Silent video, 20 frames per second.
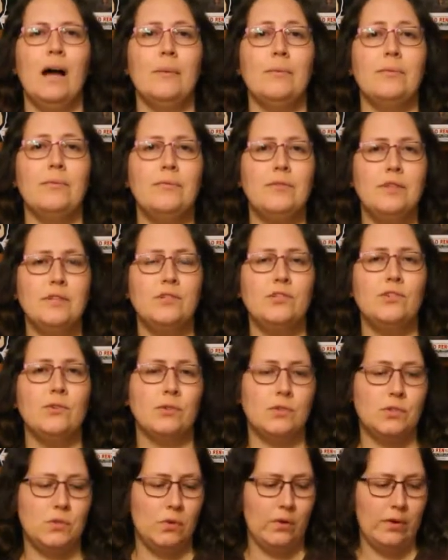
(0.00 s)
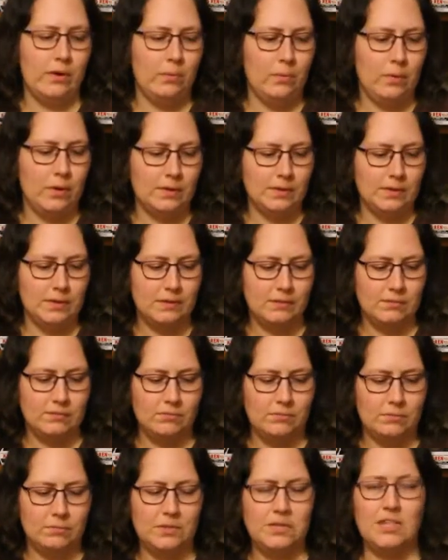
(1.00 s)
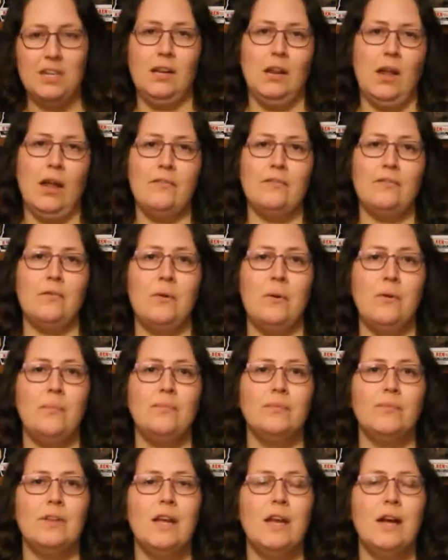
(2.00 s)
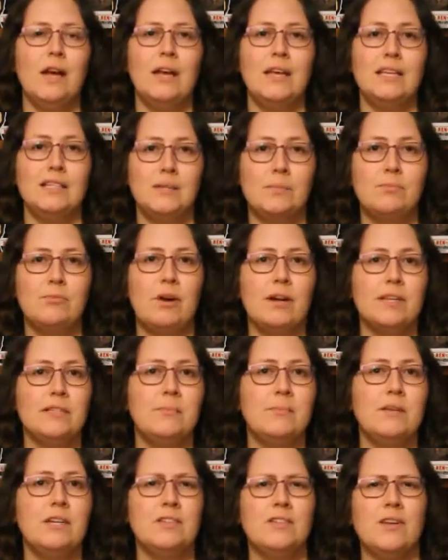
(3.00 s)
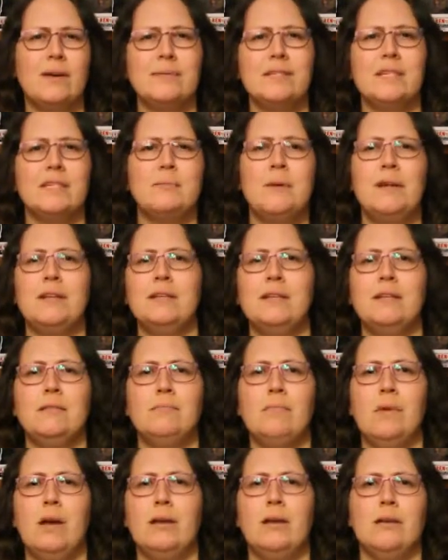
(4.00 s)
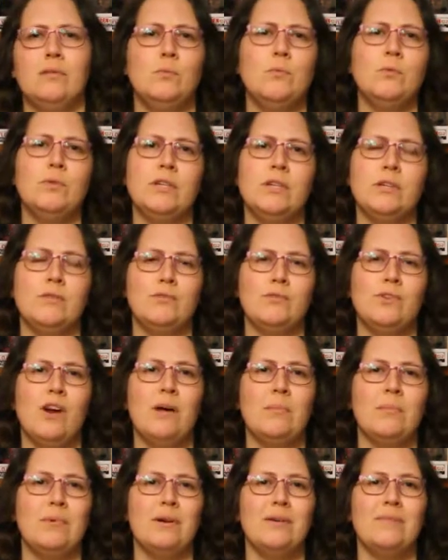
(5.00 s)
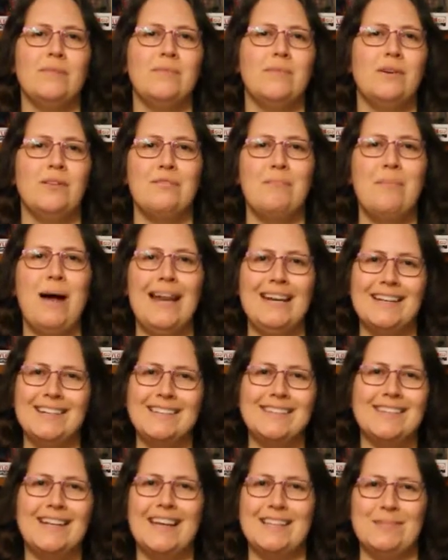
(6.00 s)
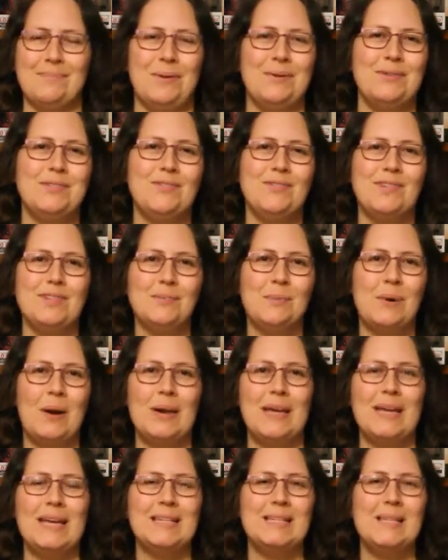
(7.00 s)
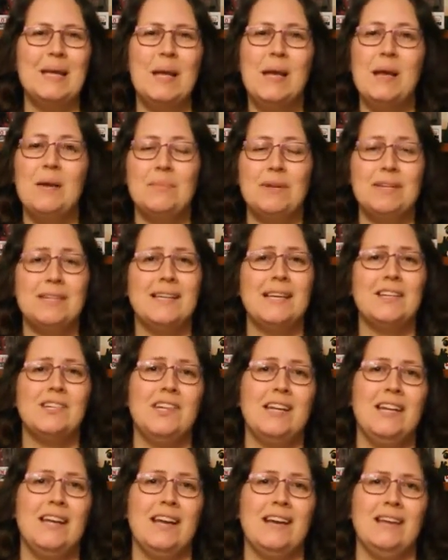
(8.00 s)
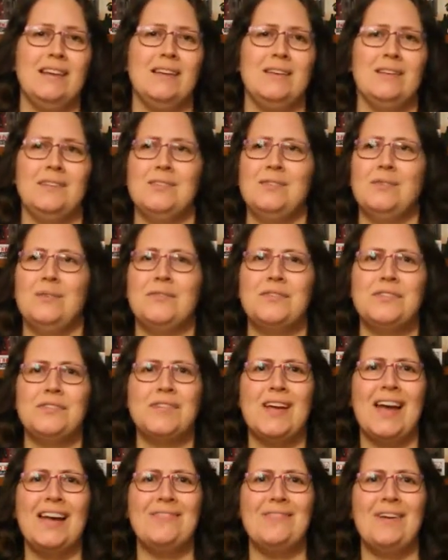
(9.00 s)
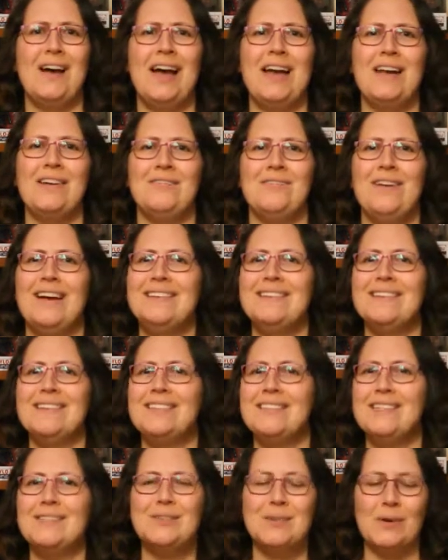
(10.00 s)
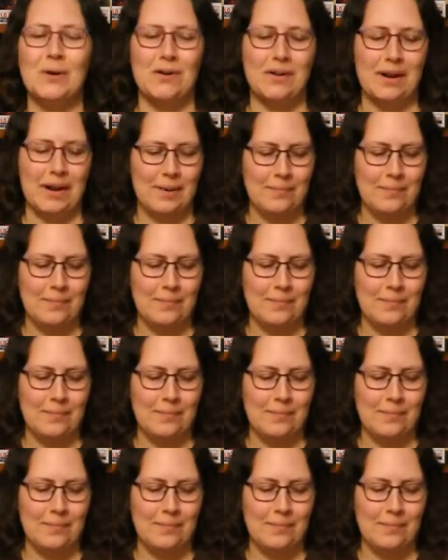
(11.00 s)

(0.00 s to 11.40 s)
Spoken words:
This short story was delightful. It surprised me because I was expecting an Edwardian drama of manners, as most of his work is, but it's actually a sort of sci-fi fantasy story.